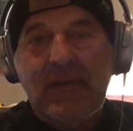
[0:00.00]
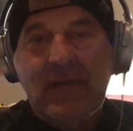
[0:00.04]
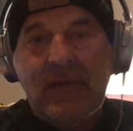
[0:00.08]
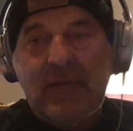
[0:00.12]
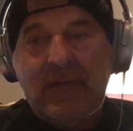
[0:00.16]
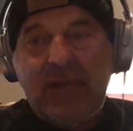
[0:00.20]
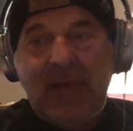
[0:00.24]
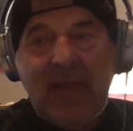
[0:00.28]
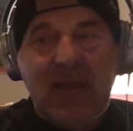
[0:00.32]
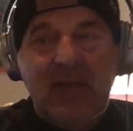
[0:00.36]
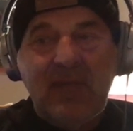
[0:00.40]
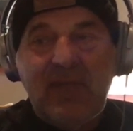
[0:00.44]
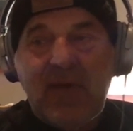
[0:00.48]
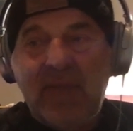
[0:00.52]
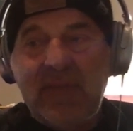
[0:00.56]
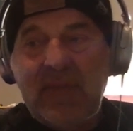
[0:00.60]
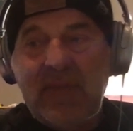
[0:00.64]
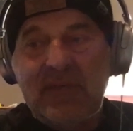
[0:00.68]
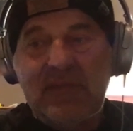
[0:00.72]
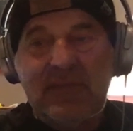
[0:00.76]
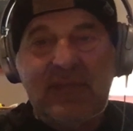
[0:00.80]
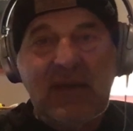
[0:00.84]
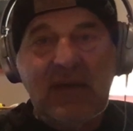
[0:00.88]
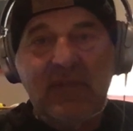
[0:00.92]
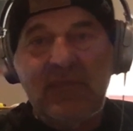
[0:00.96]
they have other
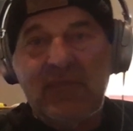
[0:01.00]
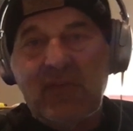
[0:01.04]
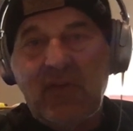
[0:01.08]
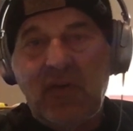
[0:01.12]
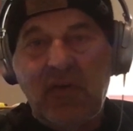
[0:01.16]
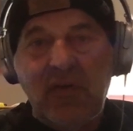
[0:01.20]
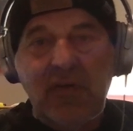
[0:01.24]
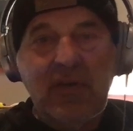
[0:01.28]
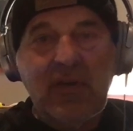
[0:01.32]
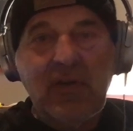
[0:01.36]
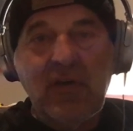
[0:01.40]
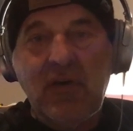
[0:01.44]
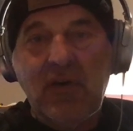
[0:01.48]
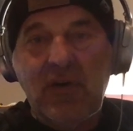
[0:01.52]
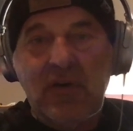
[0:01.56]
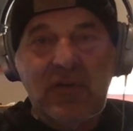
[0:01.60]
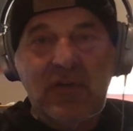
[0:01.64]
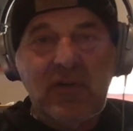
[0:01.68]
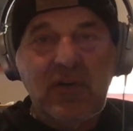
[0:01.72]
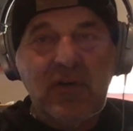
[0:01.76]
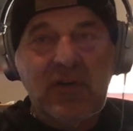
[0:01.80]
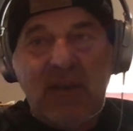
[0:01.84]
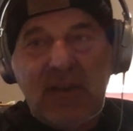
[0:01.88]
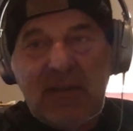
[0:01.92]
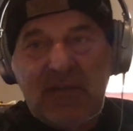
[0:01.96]
stuff going on,
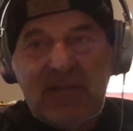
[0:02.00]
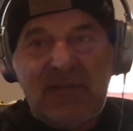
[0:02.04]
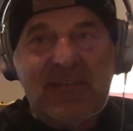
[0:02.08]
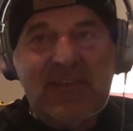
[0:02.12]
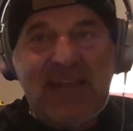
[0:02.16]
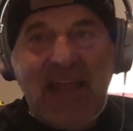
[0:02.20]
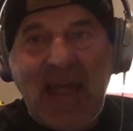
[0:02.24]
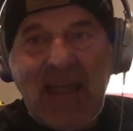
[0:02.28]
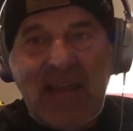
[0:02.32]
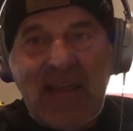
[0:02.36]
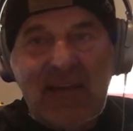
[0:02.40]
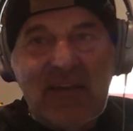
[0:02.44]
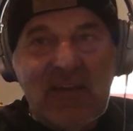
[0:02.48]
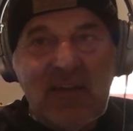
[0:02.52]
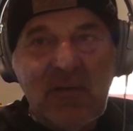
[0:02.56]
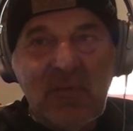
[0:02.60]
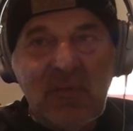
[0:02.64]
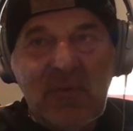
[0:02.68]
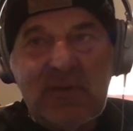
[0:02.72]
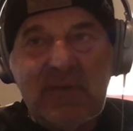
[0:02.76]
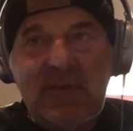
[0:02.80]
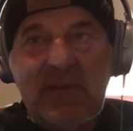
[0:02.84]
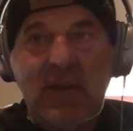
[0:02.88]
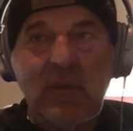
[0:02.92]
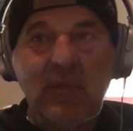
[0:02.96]
or they're slacking
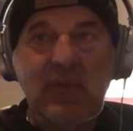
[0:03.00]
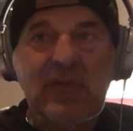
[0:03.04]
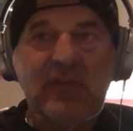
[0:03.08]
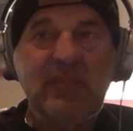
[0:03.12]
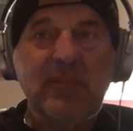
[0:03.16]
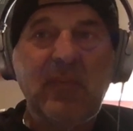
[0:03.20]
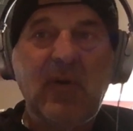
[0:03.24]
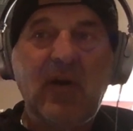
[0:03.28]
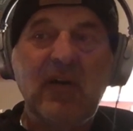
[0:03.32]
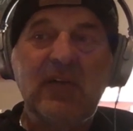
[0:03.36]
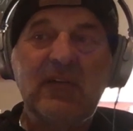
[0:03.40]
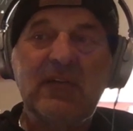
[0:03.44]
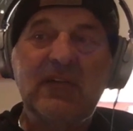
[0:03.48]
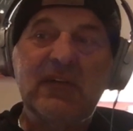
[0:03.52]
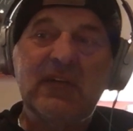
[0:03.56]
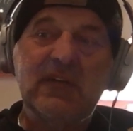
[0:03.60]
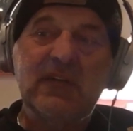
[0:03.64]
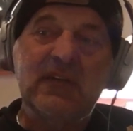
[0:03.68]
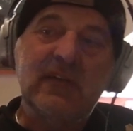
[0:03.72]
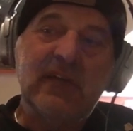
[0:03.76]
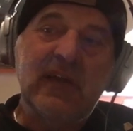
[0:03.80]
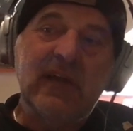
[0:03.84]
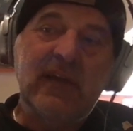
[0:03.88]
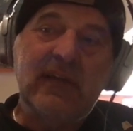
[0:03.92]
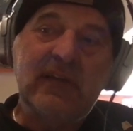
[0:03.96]
with their
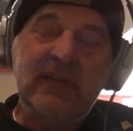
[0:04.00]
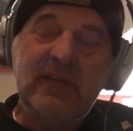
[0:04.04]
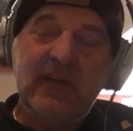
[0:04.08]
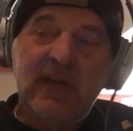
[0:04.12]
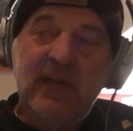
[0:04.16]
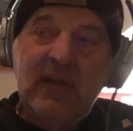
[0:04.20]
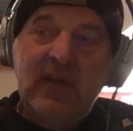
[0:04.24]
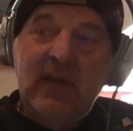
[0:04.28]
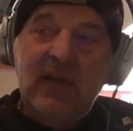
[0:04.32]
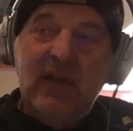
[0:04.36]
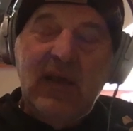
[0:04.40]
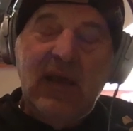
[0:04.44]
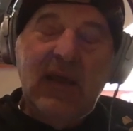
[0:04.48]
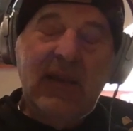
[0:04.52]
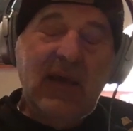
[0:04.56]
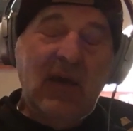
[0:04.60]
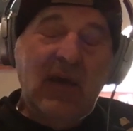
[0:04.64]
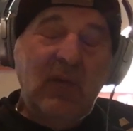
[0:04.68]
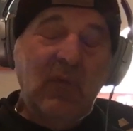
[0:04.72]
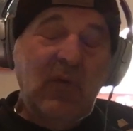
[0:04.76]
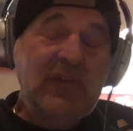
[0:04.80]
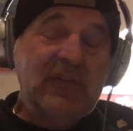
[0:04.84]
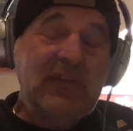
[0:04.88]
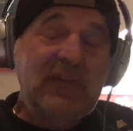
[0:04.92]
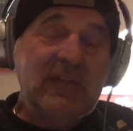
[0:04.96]
responses. And I
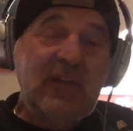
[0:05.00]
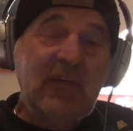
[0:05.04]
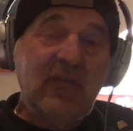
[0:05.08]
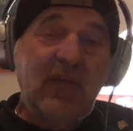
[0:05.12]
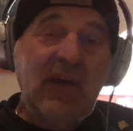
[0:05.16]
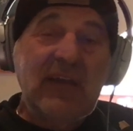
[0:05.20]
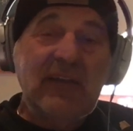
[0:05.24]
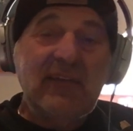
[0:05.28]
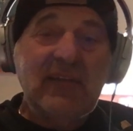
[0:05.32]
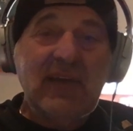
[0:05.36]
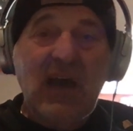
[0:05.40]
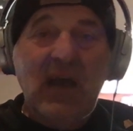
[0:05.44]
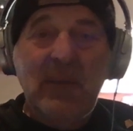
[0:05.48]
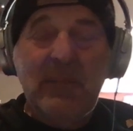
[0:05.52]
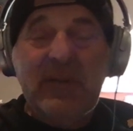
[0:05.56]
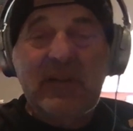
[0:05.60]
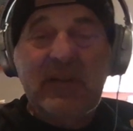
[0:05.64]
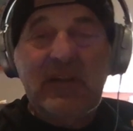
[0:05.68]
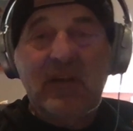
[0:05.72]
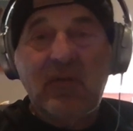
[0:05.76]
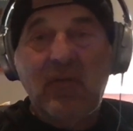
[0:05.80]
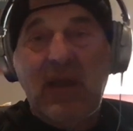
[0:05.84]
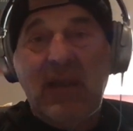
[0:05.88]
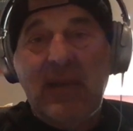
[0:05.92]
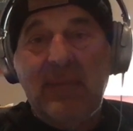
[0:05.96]
was at the right time at
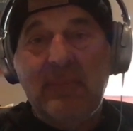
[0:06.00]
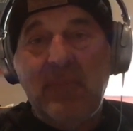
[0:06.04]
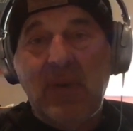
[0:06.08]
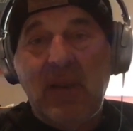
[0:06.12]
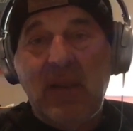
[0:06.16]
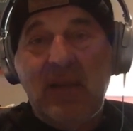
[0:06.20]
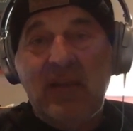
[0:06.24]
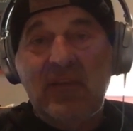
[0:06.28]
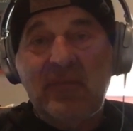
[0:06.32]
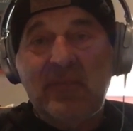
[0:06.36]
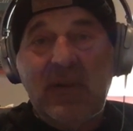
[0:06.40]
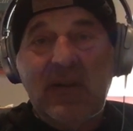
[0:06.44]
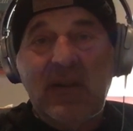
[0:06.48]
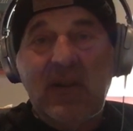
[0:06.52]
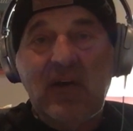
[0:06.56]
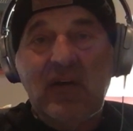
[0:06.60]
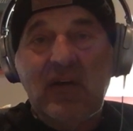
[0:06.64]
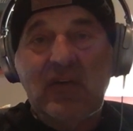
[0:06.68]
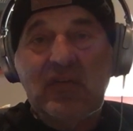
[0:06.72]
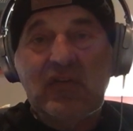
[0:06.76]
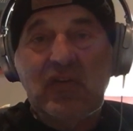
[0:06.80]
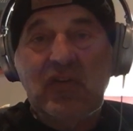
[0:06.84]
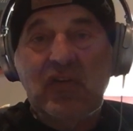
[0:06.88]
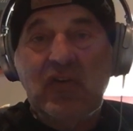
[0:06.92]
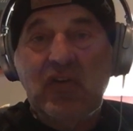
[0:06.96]
the right place, but I
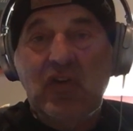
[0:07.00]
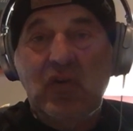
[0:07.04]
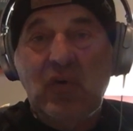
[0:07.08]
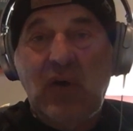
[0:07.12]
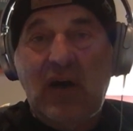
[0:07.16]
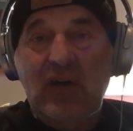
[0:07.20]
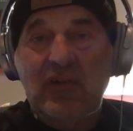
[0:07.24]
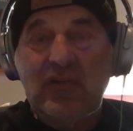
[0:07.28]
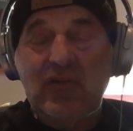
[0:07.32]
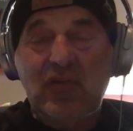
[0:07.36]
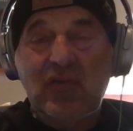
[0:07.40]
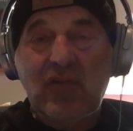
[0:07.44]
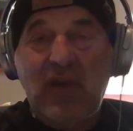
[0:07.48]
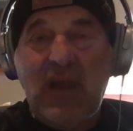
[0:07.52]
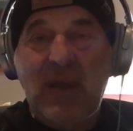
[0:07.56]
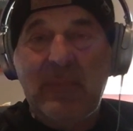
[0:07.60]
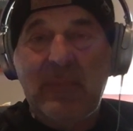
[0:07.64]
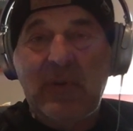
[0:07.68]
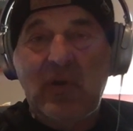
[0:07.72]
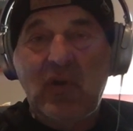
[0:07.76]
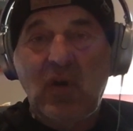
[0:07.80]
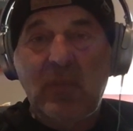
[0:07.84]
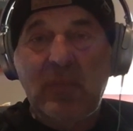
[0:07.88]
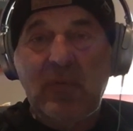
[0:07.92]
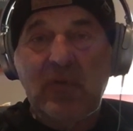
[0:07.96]
also knew how to grab
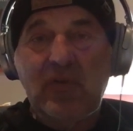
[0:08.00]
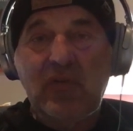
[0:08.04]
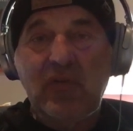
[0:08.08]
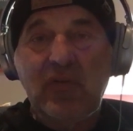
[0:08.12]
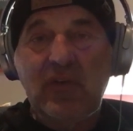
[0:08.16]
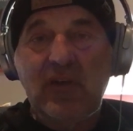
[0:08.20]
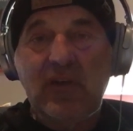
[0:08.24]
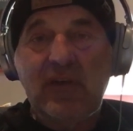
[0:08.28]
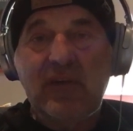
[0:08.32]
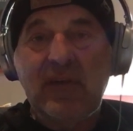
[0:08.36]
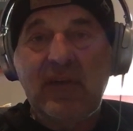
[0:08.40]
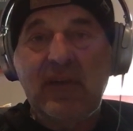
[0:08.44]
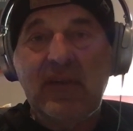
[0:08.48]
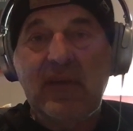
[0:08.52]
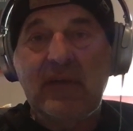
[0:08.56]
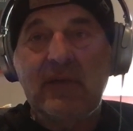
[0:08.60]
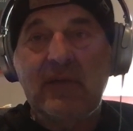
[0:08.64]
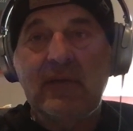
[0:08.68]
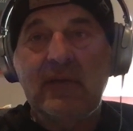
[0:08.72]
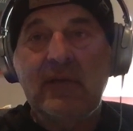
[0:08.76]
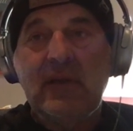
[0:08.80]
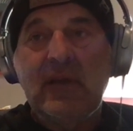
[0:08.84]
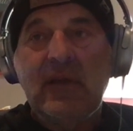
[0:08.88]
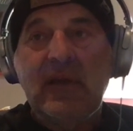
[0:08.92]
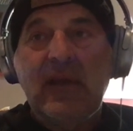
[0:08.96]
an opportunity,
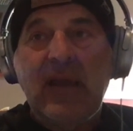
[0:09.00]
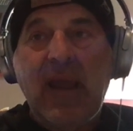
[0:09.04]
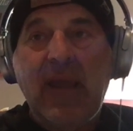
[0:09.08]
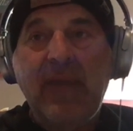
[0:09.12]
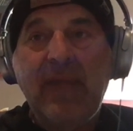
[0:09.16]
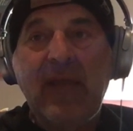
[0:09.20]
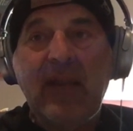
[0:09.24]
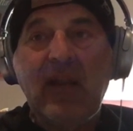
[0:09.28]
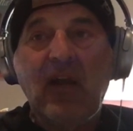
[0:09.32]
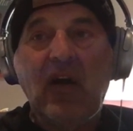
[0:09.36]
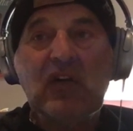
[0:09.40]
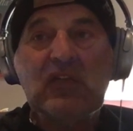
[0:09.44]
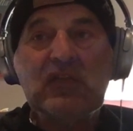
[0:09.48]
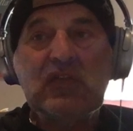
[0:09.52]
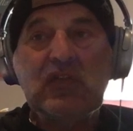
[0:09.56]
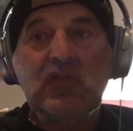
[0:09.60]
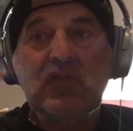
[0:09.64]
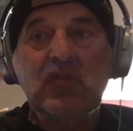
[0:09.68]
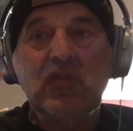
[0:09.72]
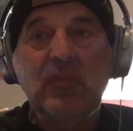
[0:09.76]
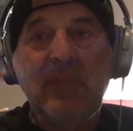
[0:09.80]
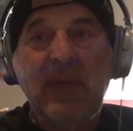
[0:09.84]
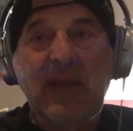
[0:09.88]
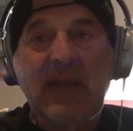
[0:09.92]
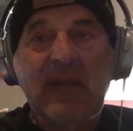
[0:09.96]
and then also
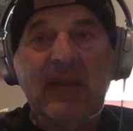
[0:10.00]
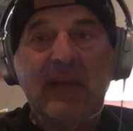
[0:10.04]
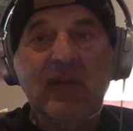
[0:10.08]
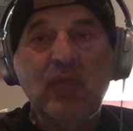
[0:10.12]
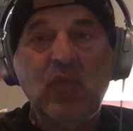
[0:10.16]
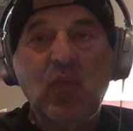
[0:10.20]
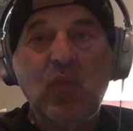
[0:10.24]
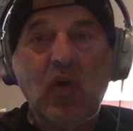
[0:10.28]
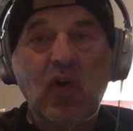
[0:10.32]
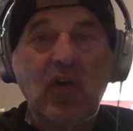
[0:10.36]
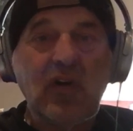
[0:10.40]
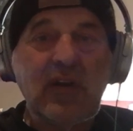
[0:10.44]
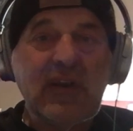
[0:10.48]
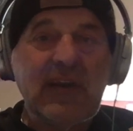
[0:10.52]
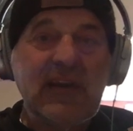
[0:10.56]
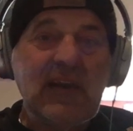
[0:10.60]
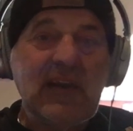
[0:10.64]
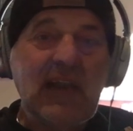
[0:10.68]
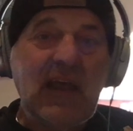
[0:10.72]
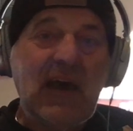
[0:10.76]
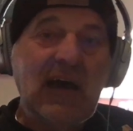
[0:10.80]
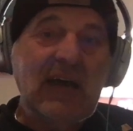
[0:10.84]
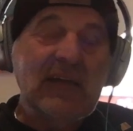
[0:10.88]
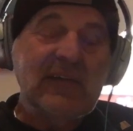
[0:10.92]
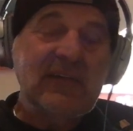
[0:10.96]
to make it work and
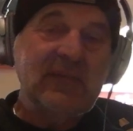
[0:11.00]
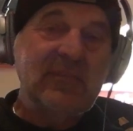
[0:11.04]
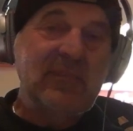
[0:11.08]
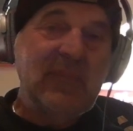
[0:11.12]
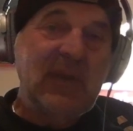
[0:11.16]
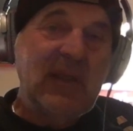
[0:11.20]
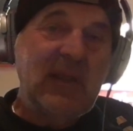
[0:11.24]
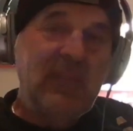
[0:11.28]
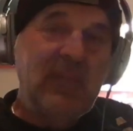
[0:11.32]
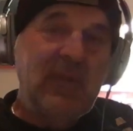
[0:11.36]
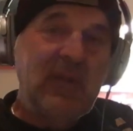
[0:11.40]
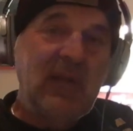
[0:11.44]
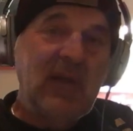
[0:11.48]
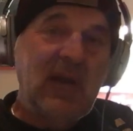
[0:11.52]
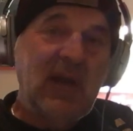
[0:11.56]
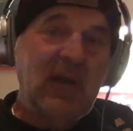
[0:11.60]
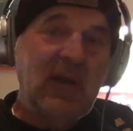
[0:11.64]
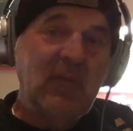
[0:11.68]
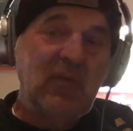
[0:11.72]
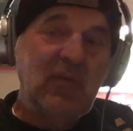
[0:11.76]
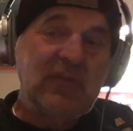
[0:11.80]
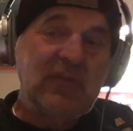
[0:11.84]
last. Maybe I